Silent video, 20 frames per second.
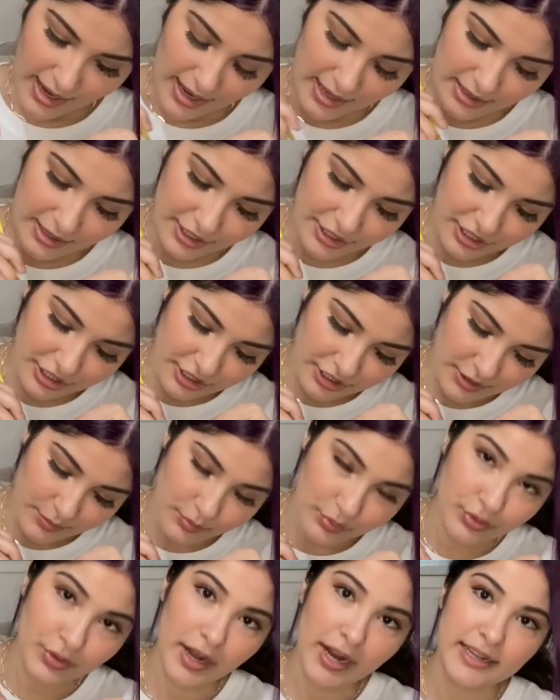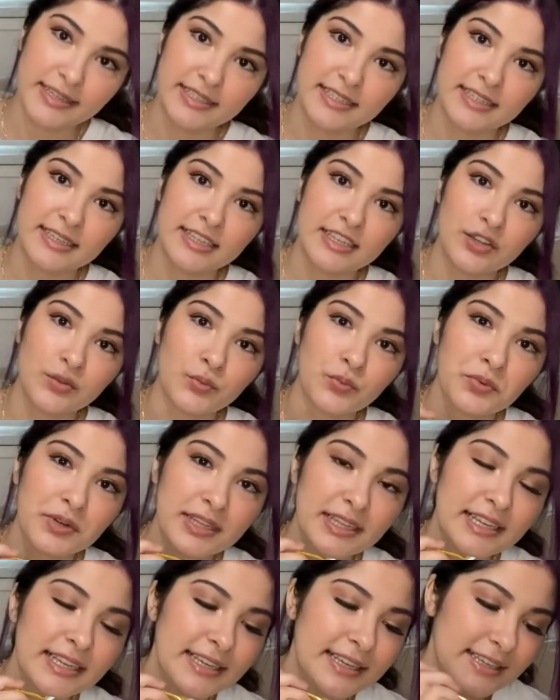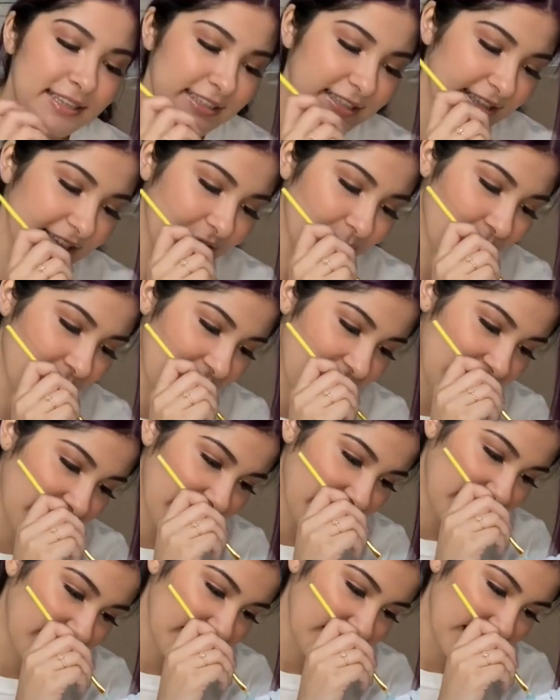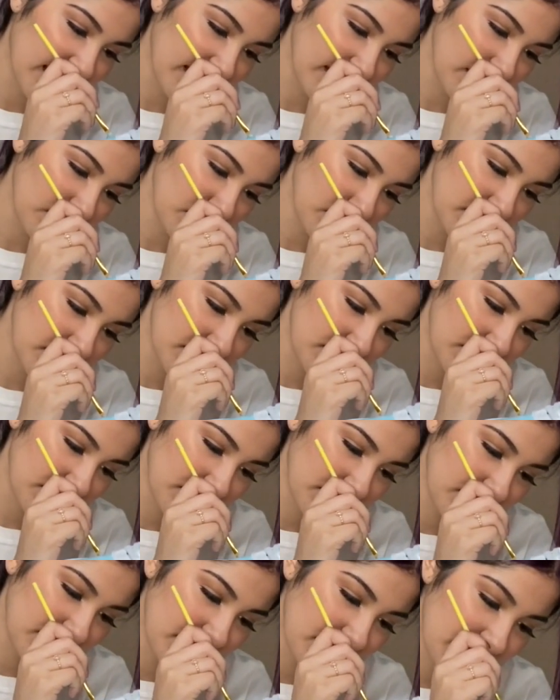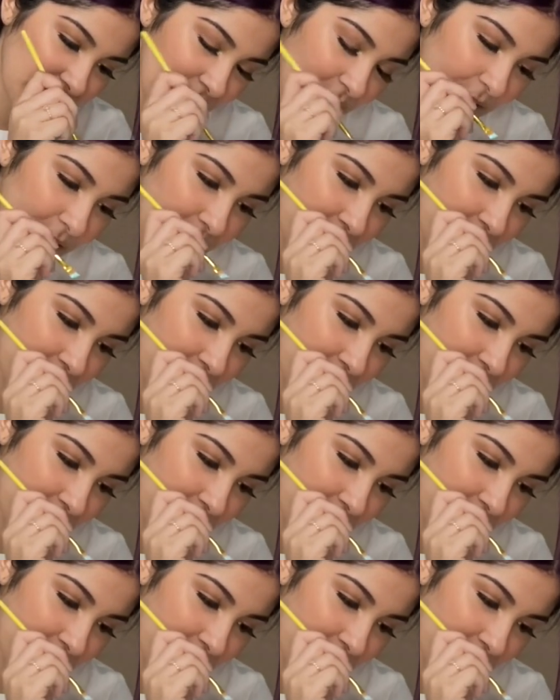These are surprisingly really easy to paint. Like, the material is so